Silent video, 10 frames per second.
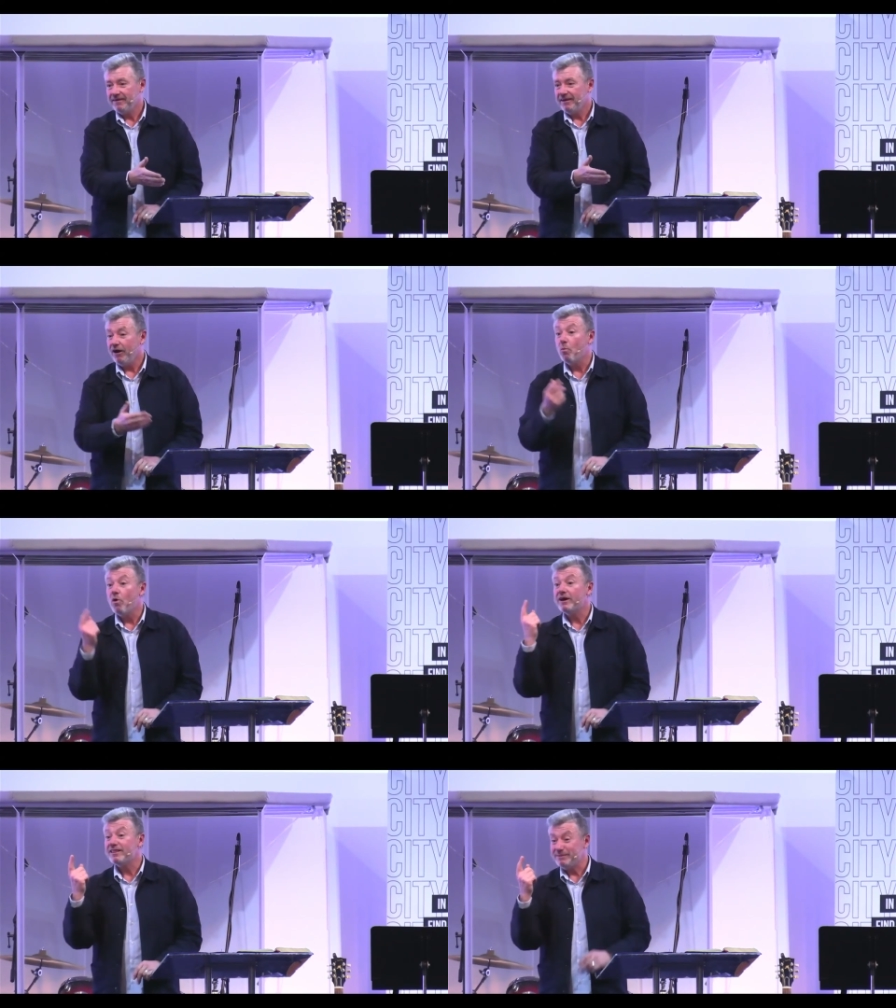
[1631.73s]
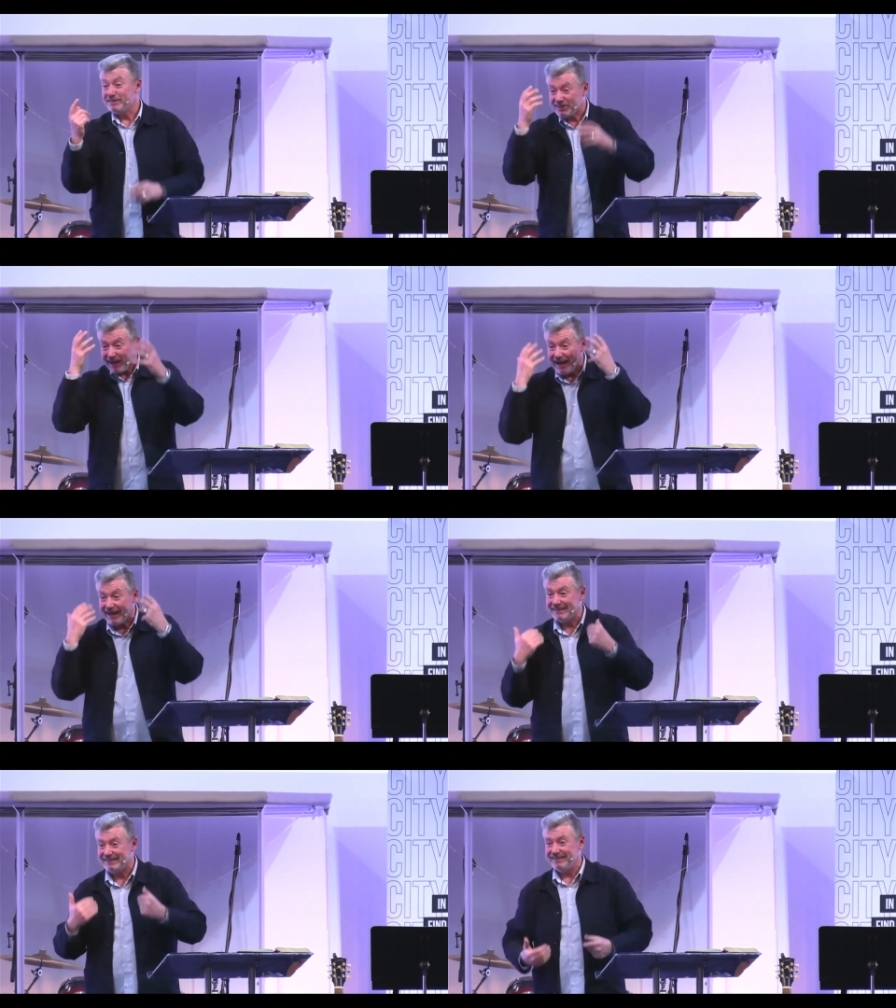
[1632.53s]
And one of them is
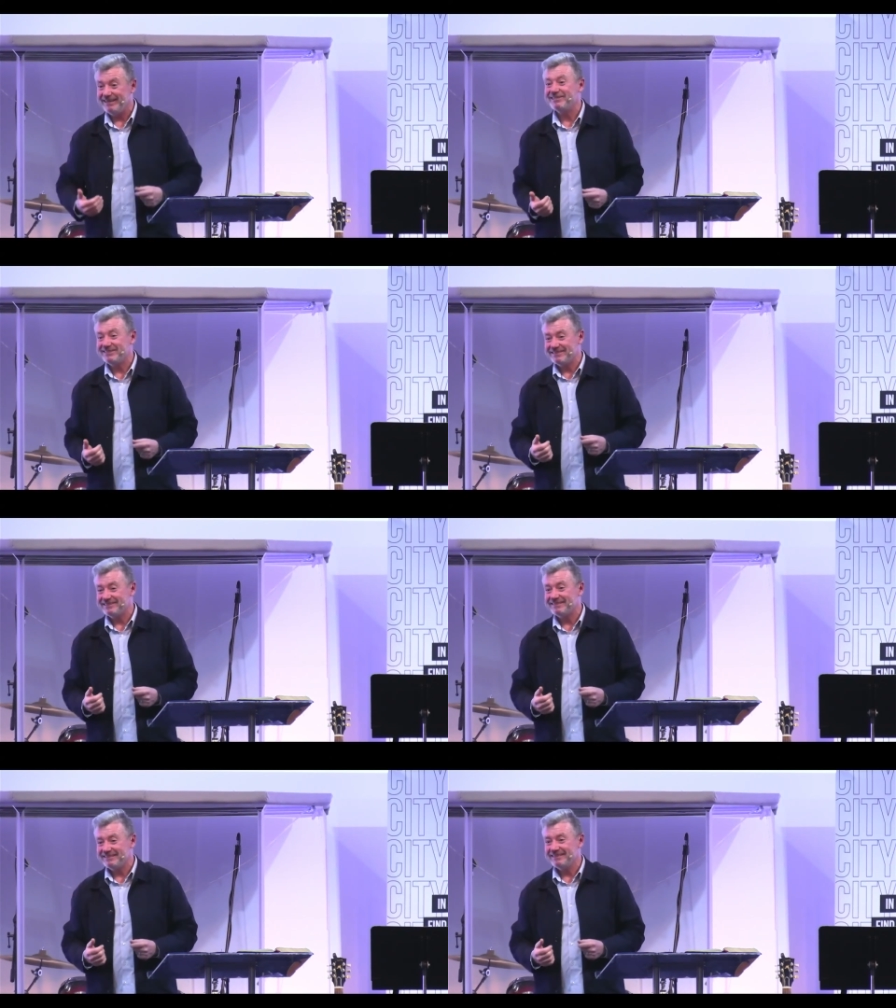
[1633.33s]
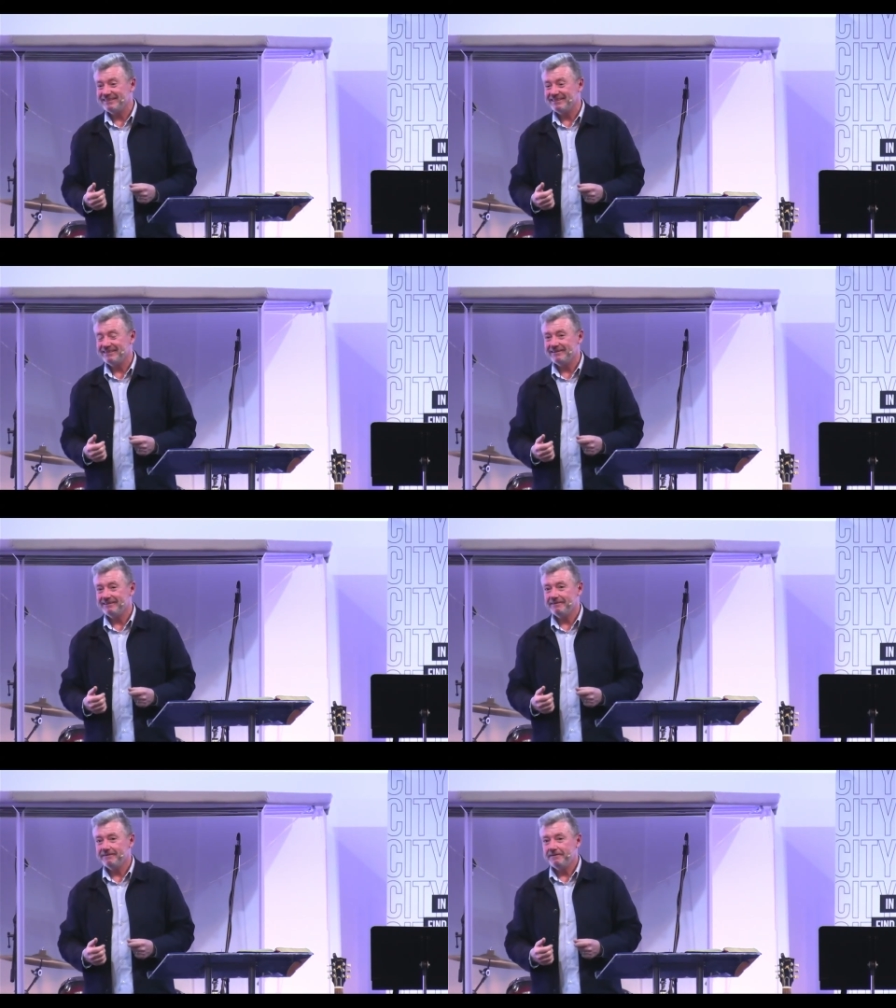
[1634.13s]
kindness.
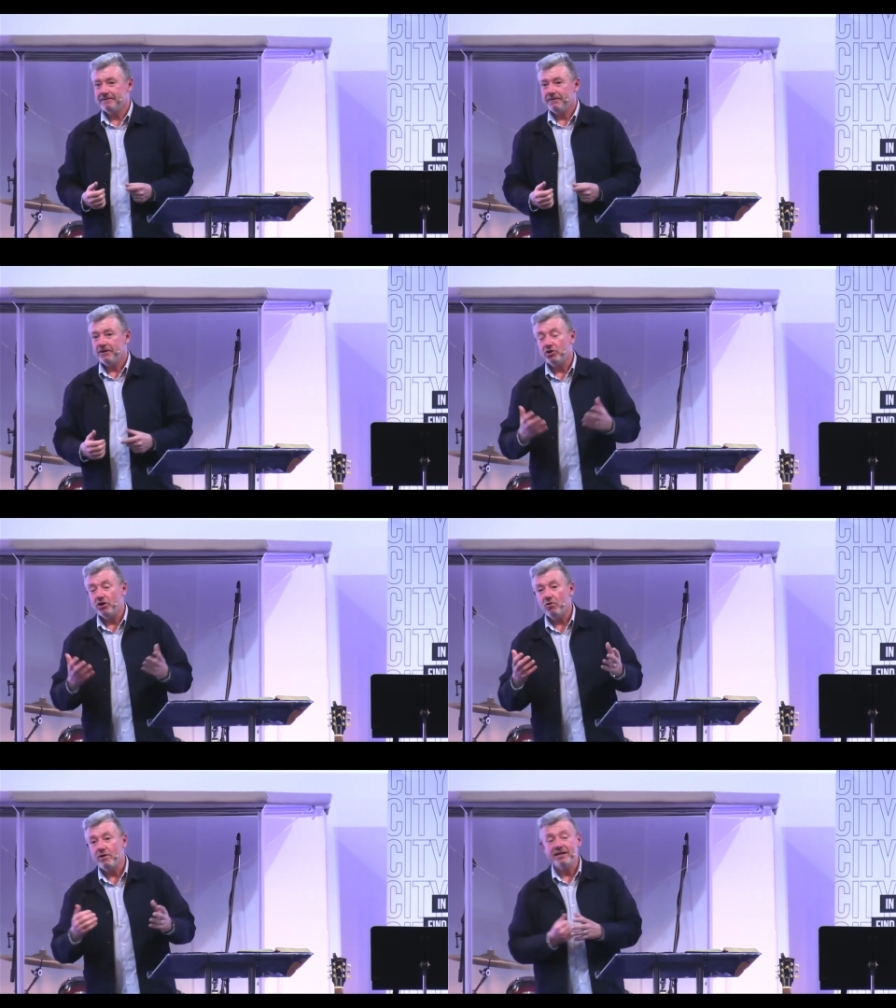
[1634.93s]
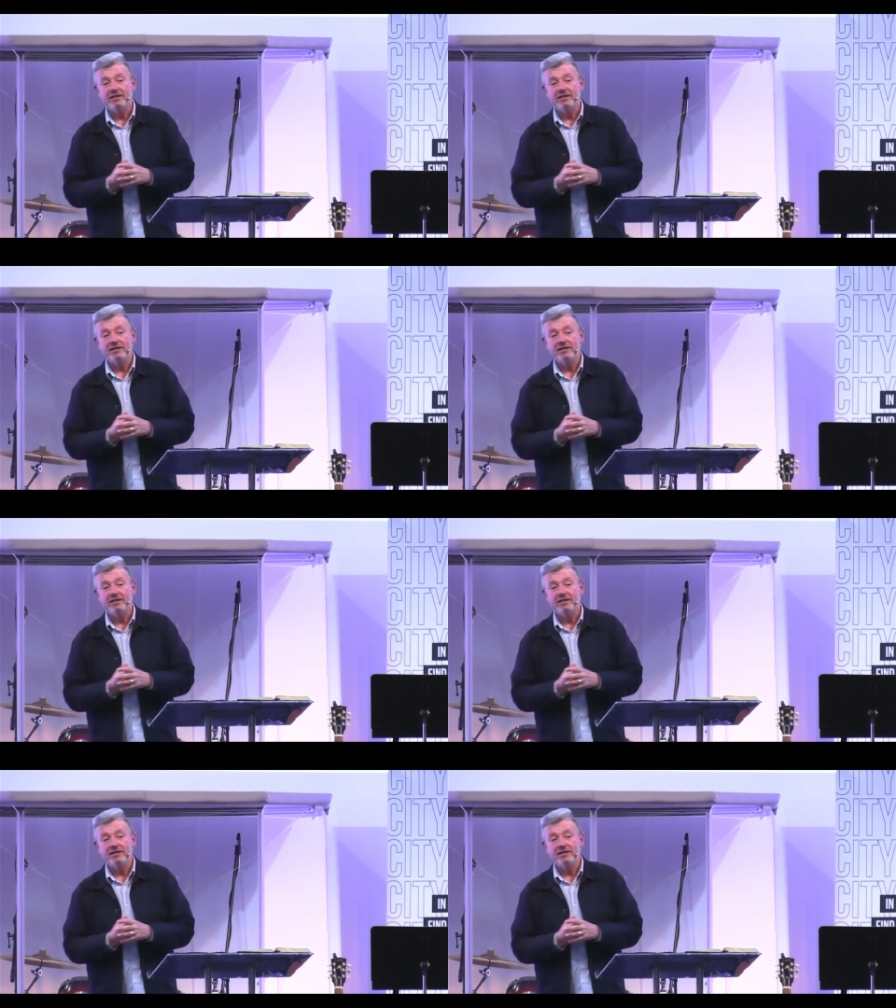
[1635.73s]
You know, in